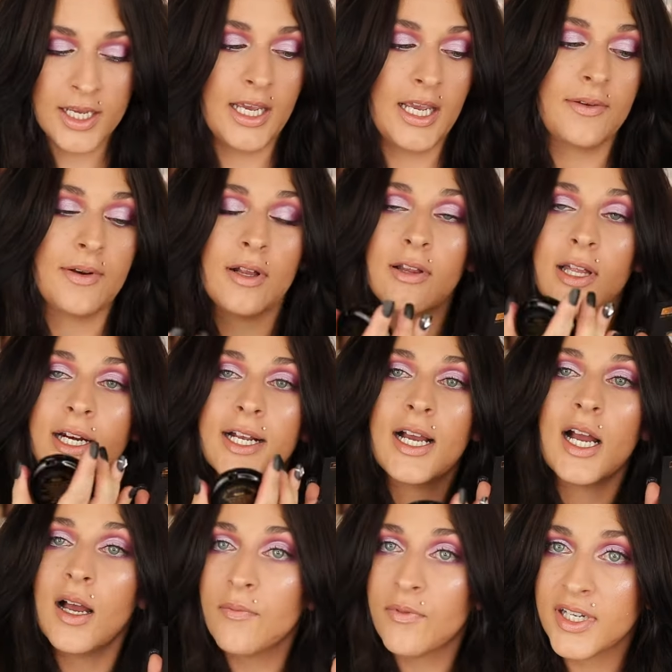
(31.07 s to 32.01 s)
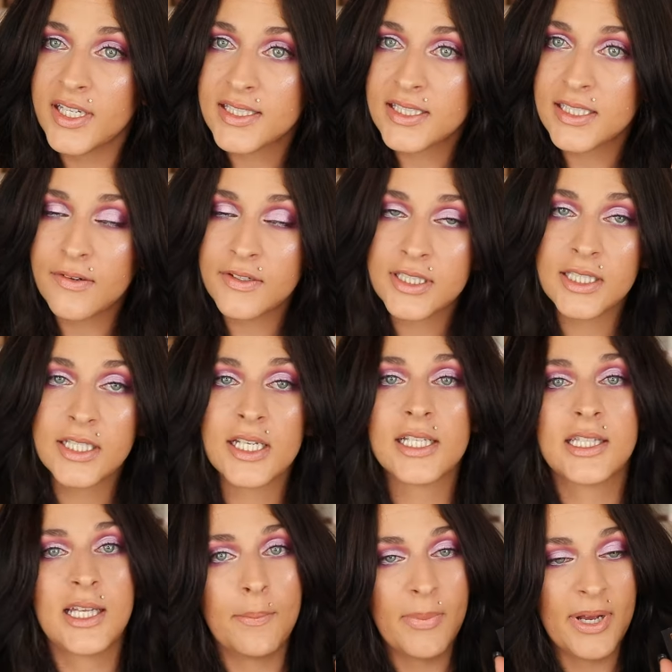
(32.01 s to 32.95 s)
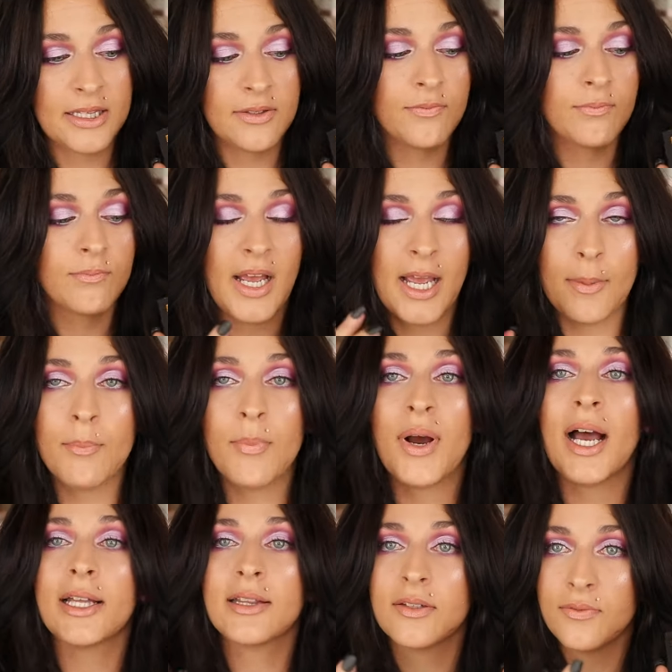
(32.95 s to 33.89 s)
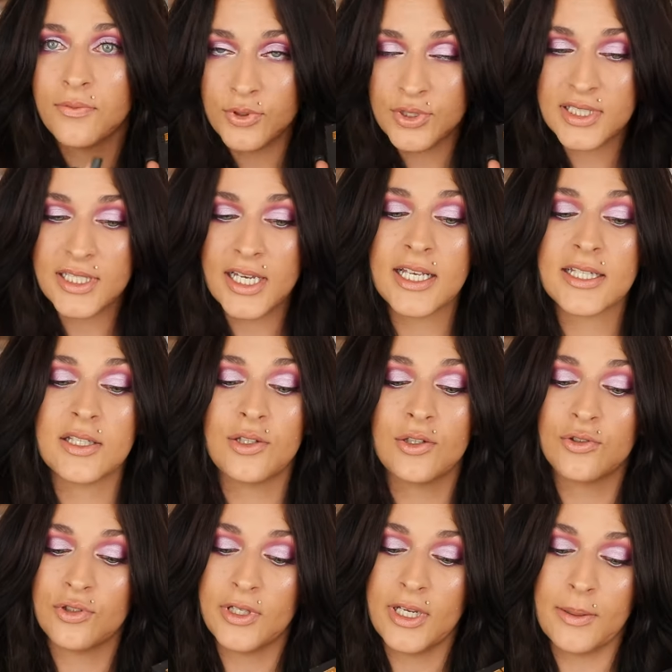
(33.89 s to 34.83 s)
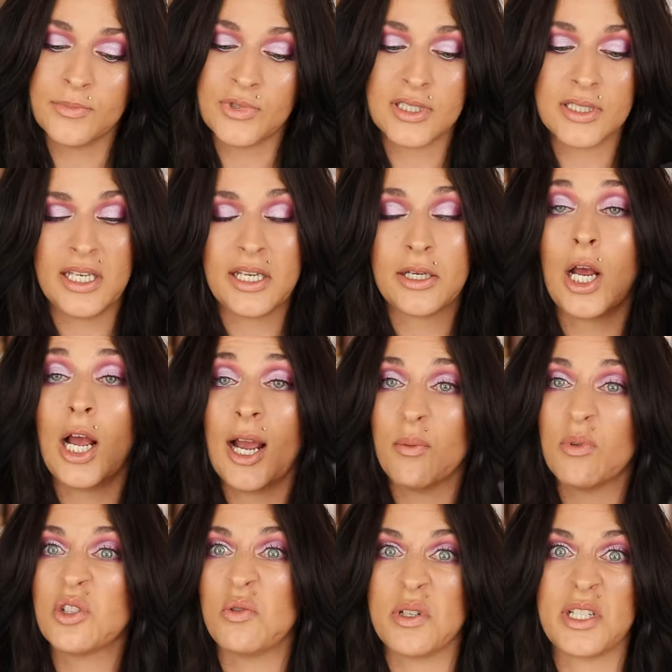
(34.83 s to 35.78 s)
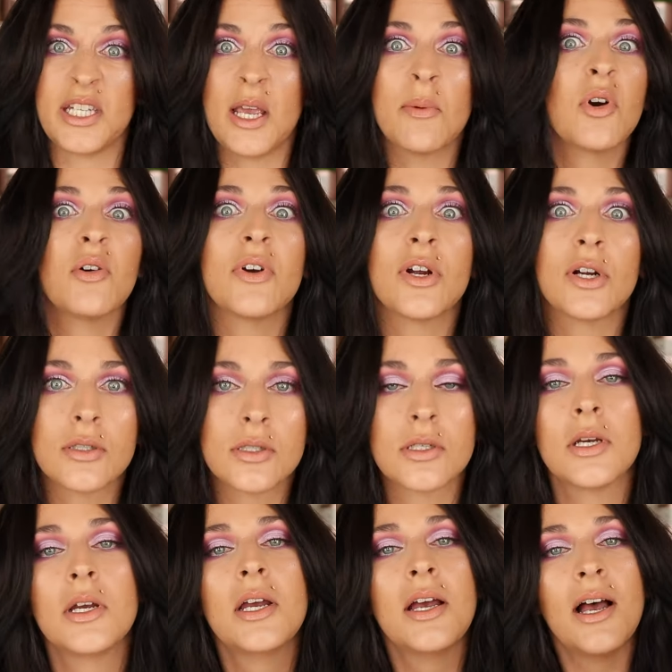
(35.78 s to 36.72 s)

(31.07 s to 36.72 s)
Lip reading: I had a lot of confidence, obviously, because I bought the full size, and usually I'm just like, I will do a sample first.